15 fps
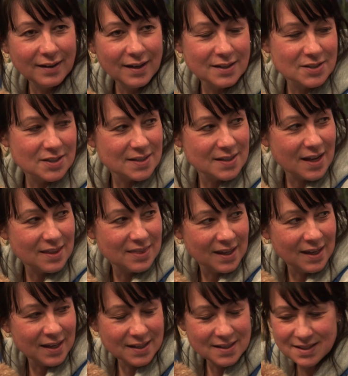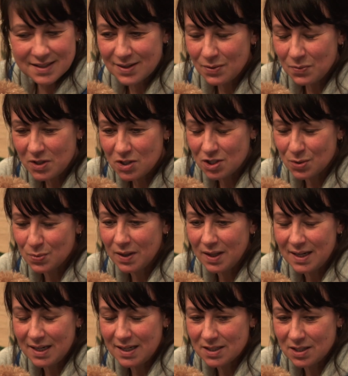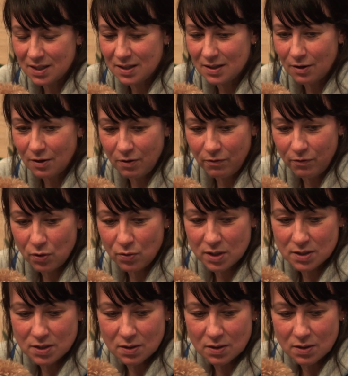I think we just really need to focus